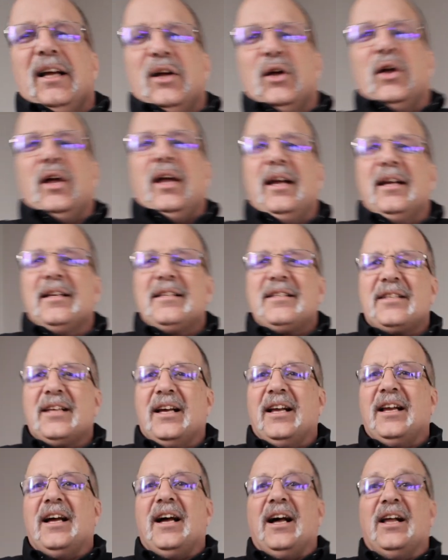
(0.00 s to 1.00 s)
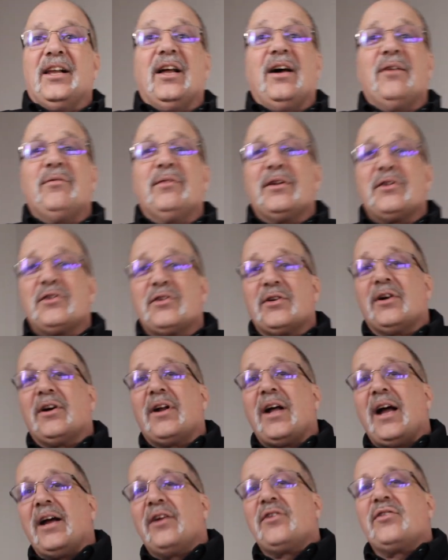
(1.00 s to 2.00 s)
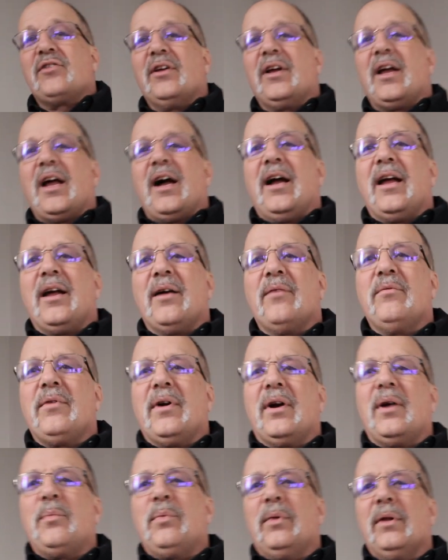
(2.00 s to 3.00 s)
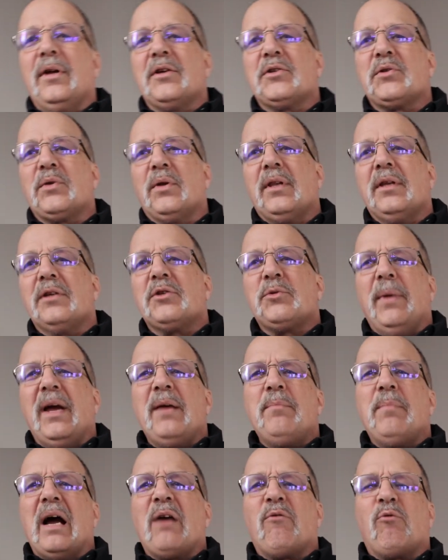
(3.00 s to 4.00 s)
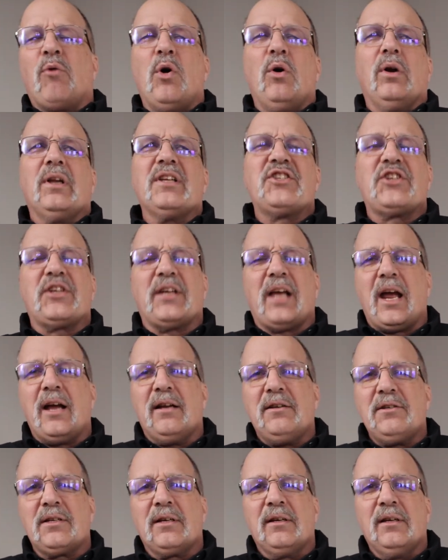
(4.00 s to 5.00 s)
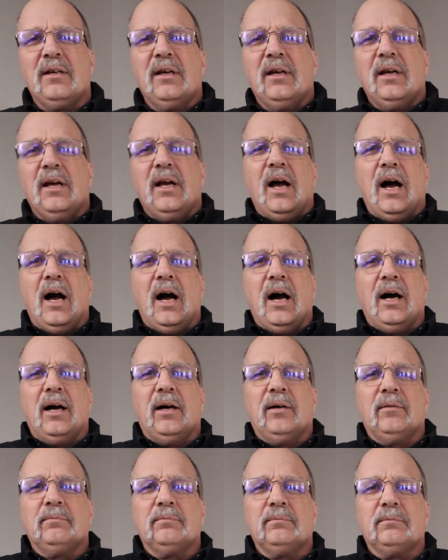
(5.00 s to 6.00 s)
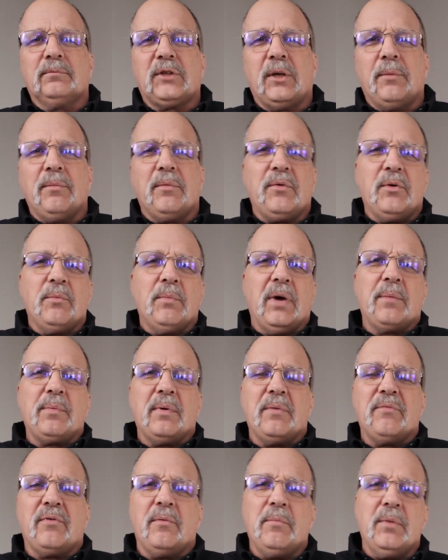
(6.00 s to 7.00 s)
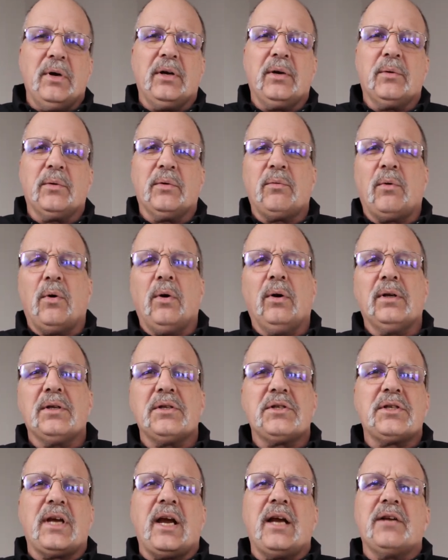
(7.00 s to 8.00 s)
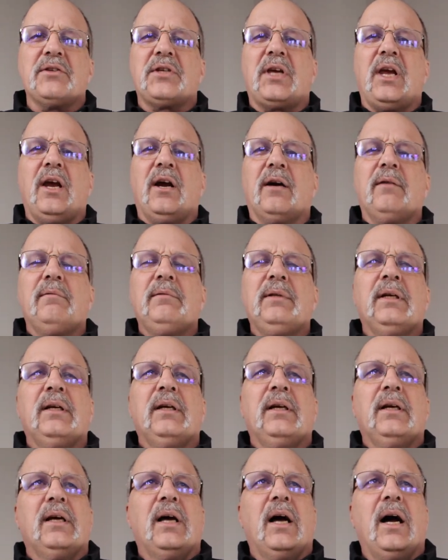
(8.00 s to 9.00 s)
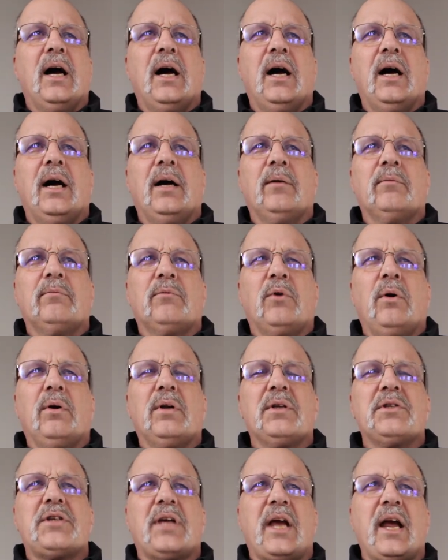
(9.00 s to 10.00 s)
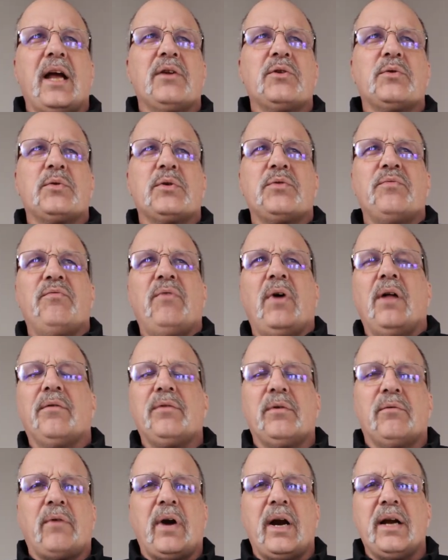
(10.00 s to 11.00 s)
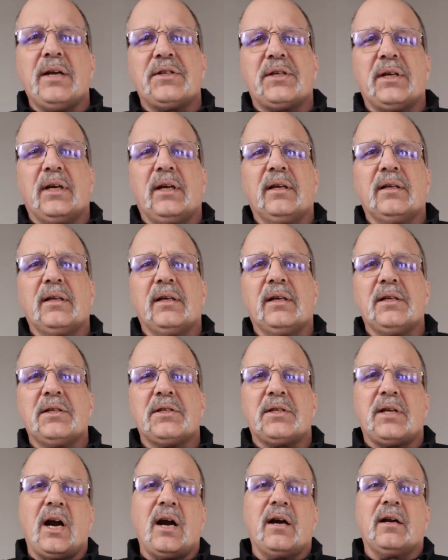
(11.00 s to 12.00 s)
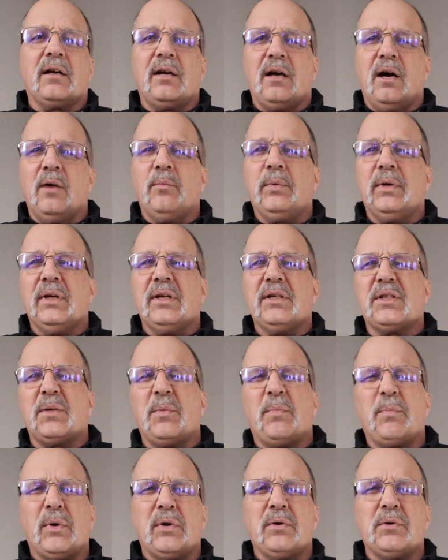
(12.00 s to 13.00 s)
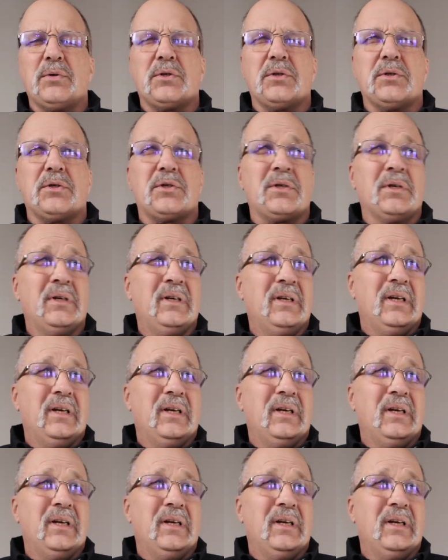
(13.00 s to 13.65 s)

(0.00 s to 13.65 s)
It's a lovely shirt, actually. I am very pleased with it. It's made by Roland Sands. Some of you might be familiar with Roland Sands gear. Roland Sands was involved in racing, and then he started companies. He produces